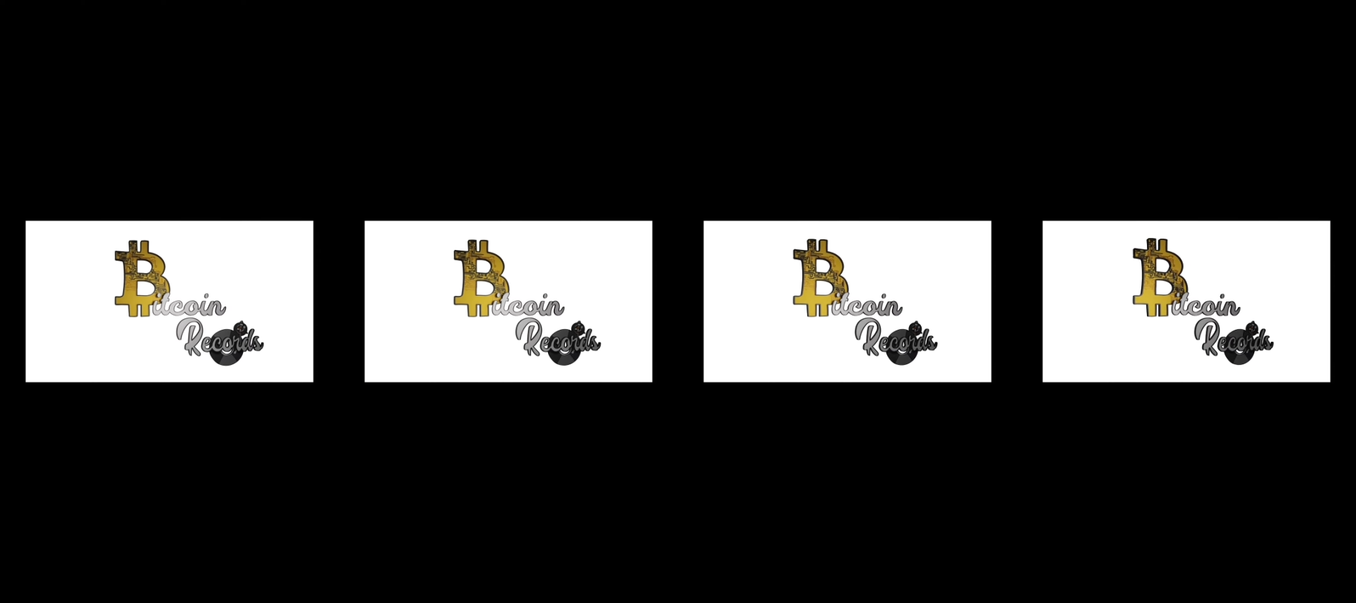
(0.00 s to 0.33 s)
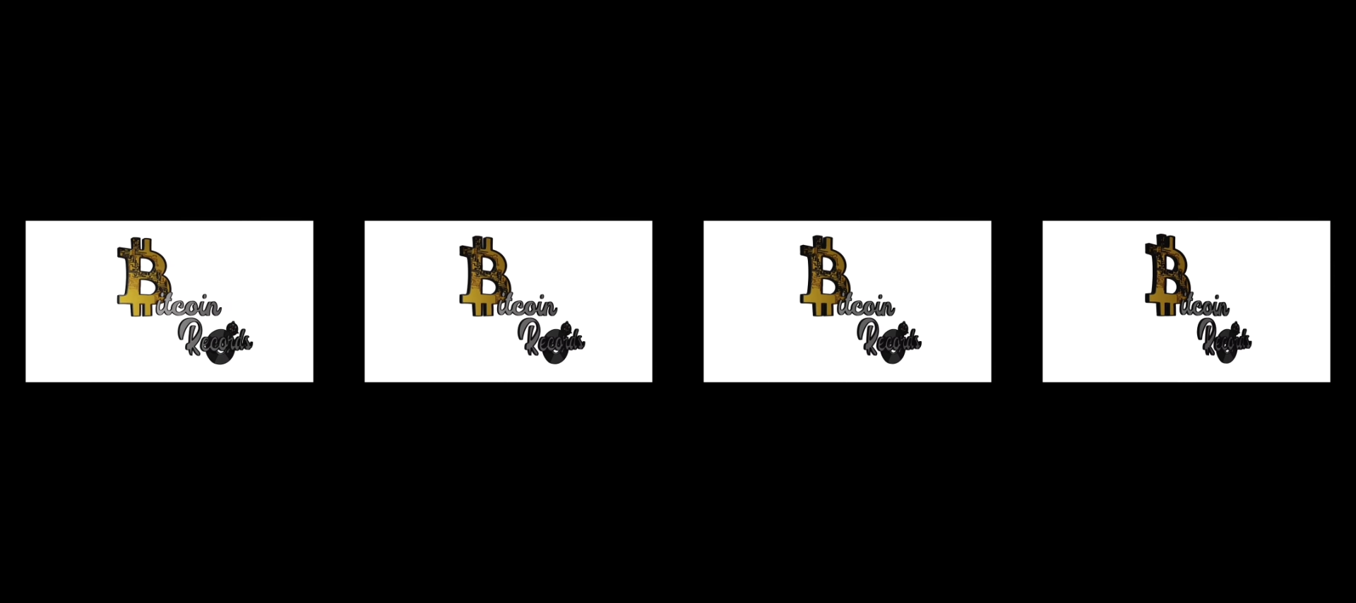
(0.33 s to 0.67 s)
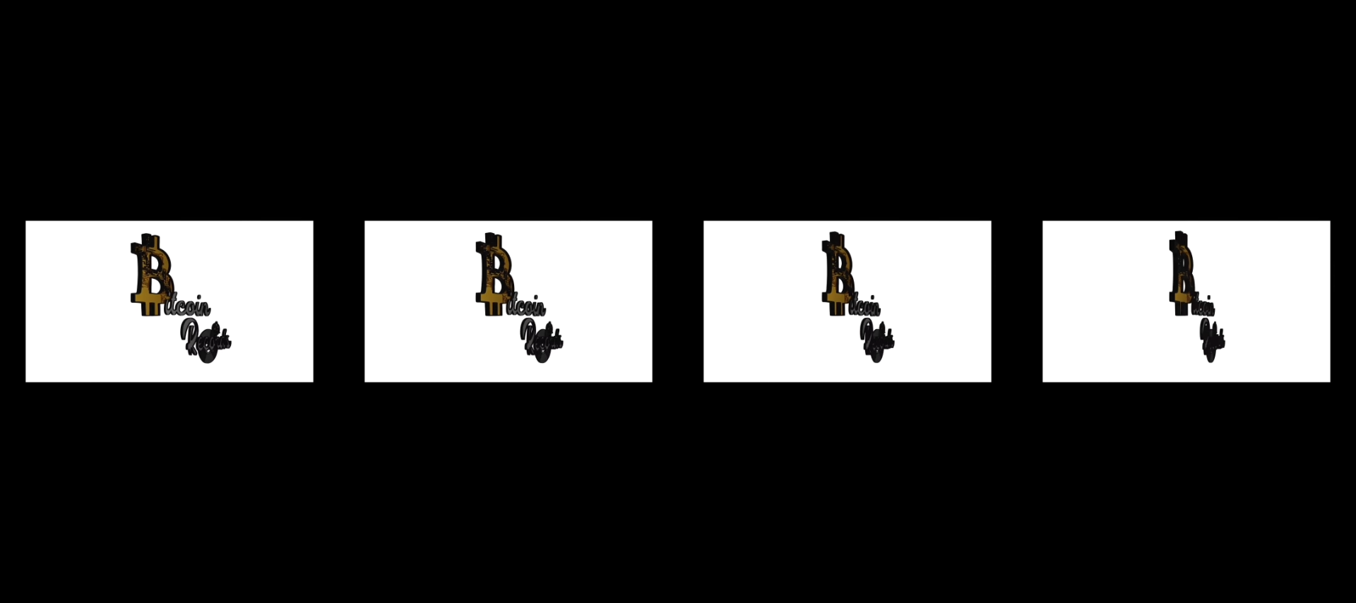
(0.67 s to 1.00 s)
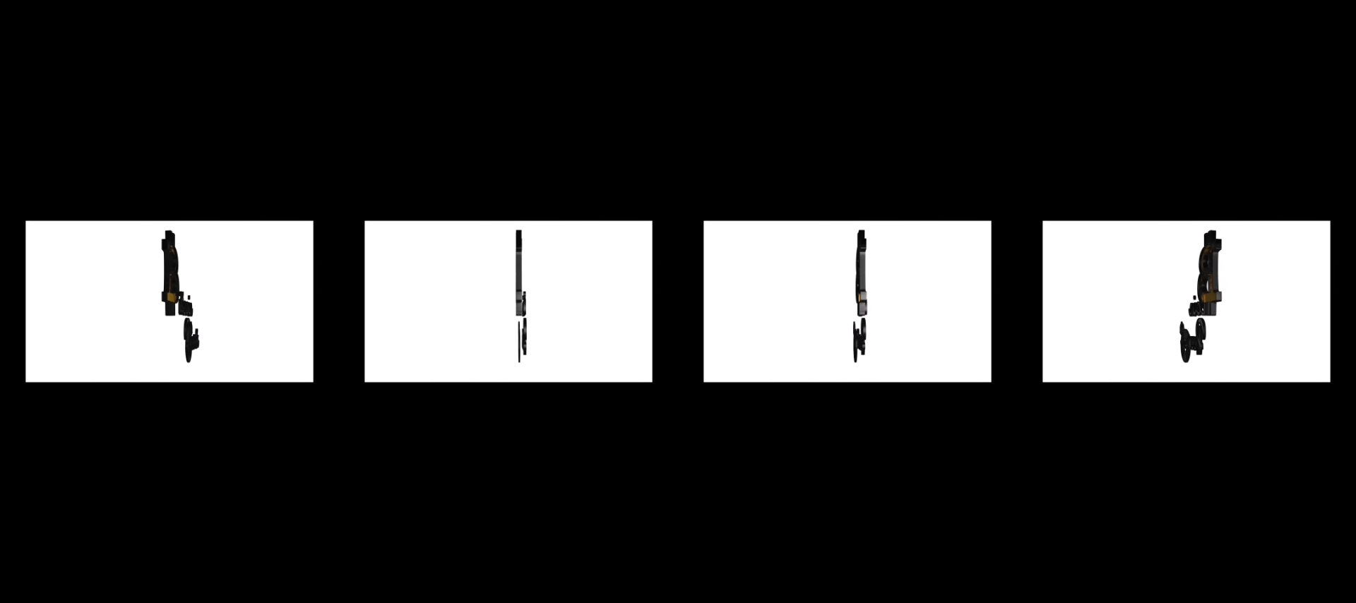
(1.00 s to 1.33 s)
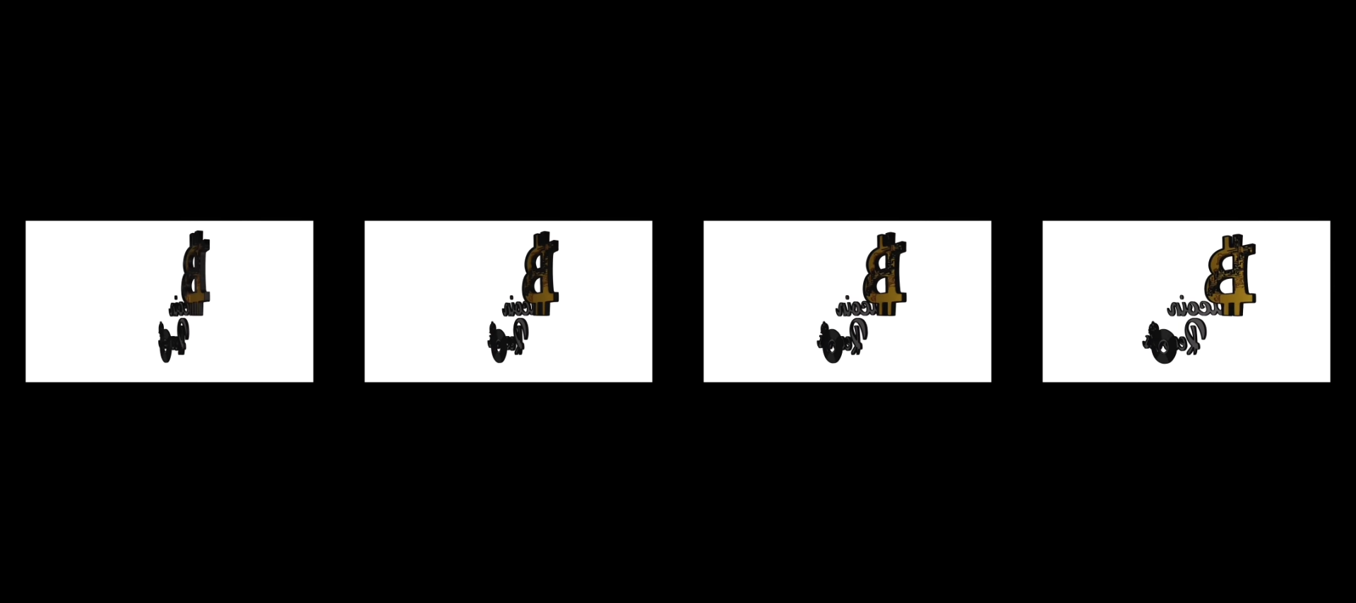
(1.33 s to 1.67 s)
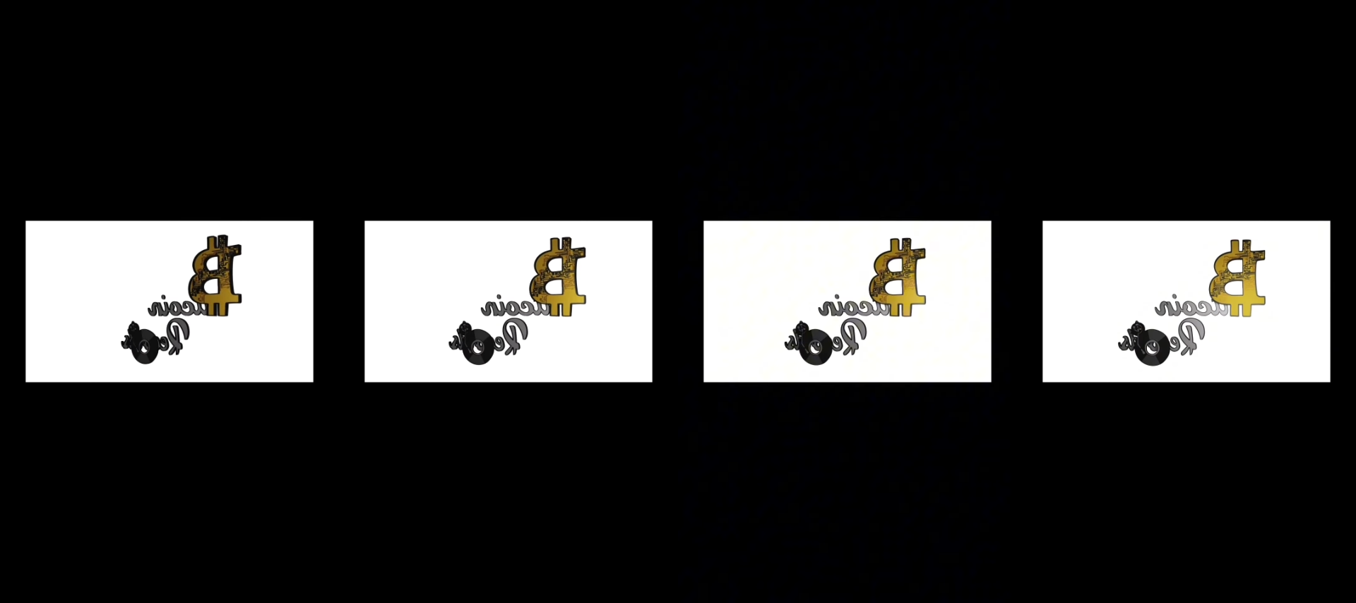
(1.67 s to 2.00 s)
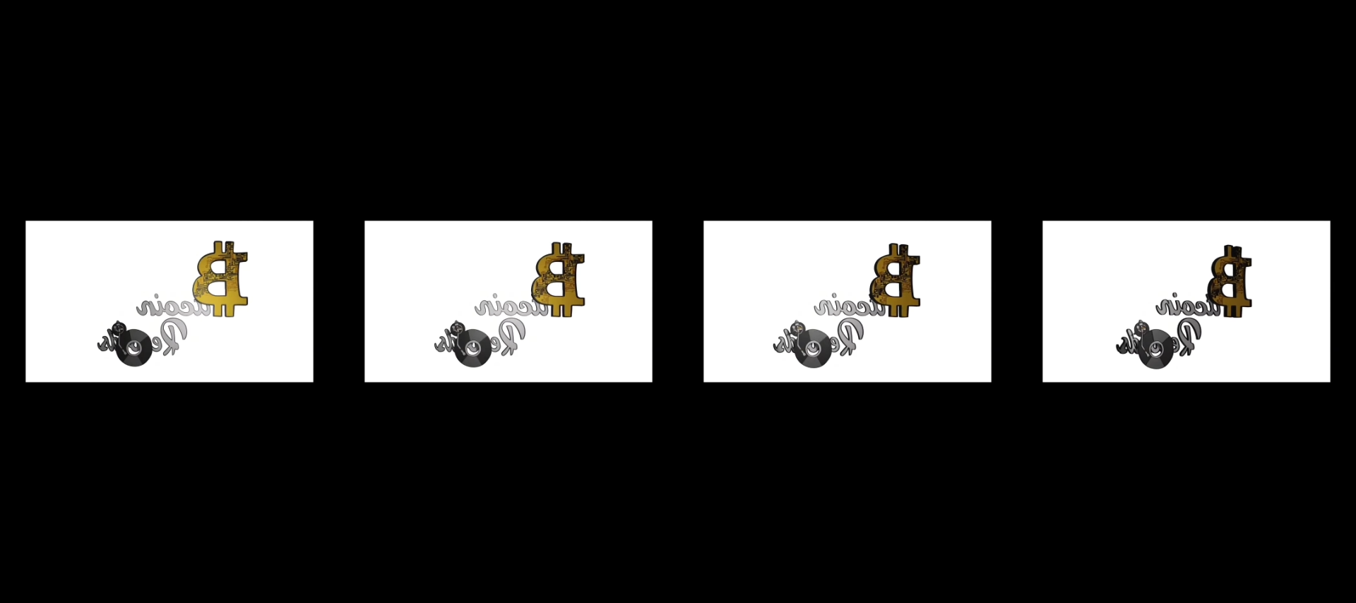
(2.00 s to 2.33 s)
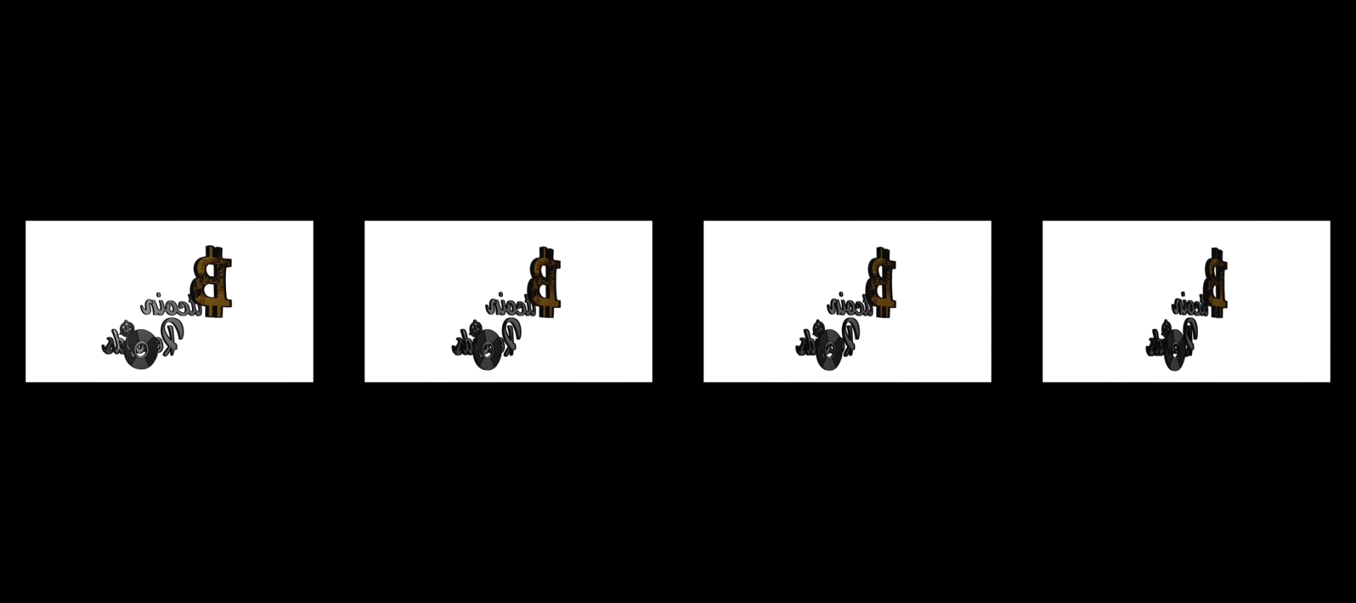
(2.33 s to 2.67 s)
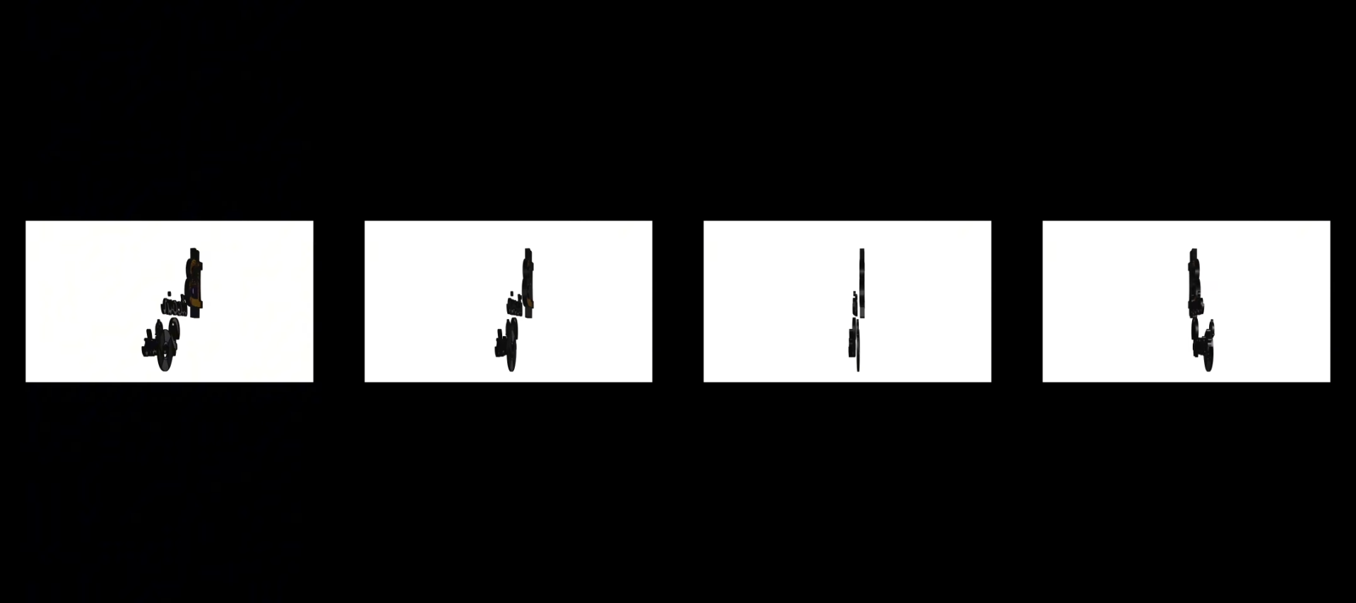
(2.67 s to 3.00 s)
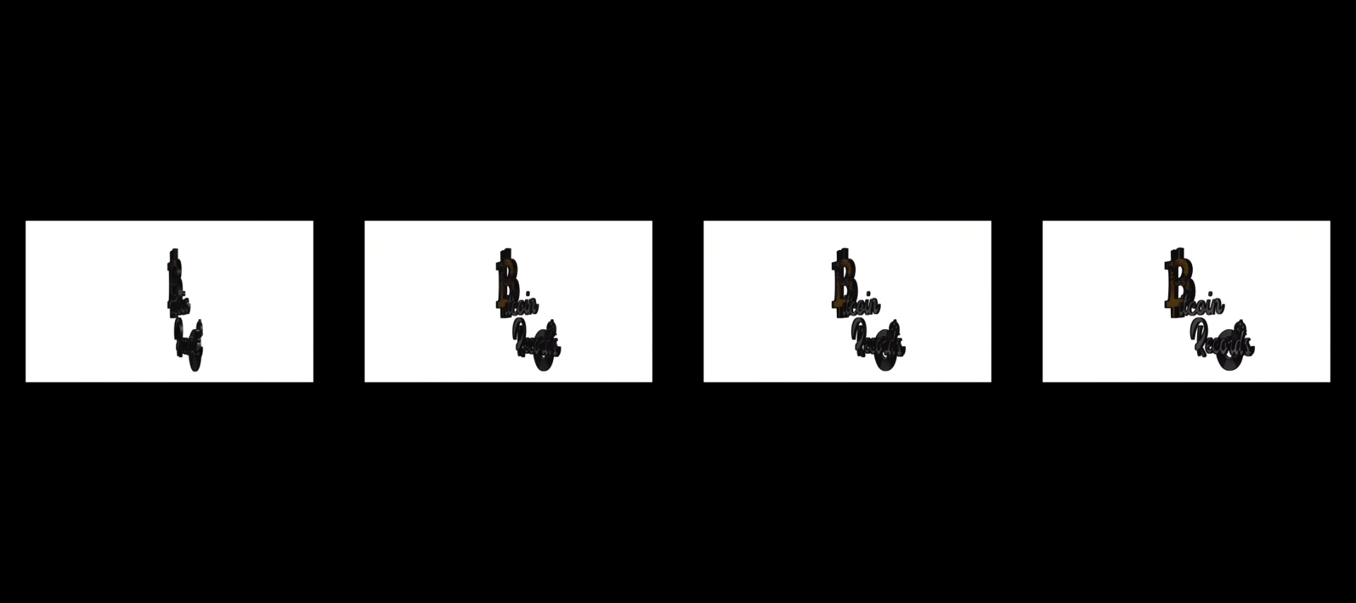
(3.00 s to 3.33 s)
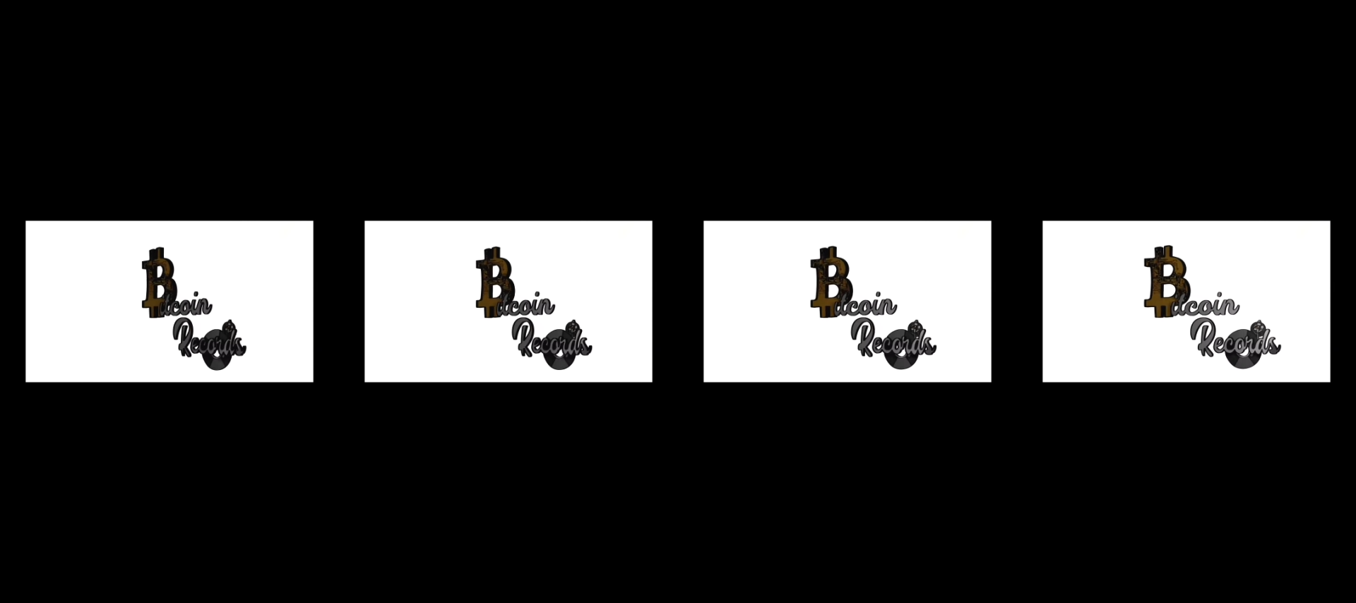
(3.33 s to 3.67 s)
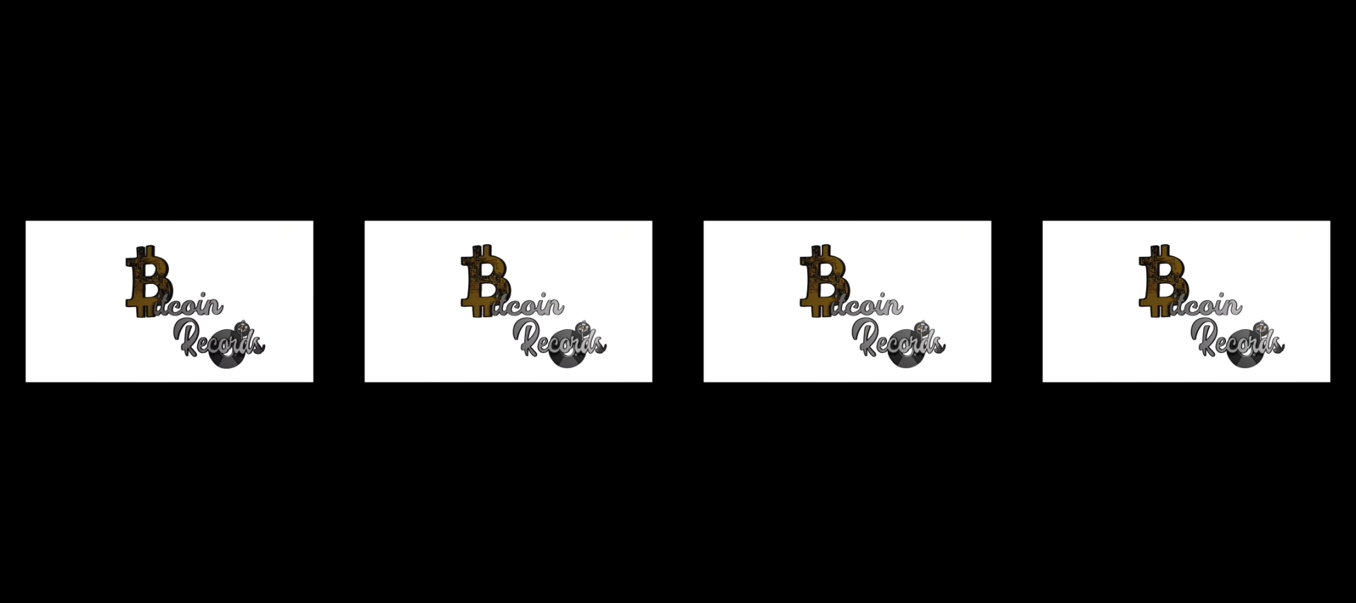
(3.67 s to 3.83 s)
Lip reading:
[unreadable: no face in view]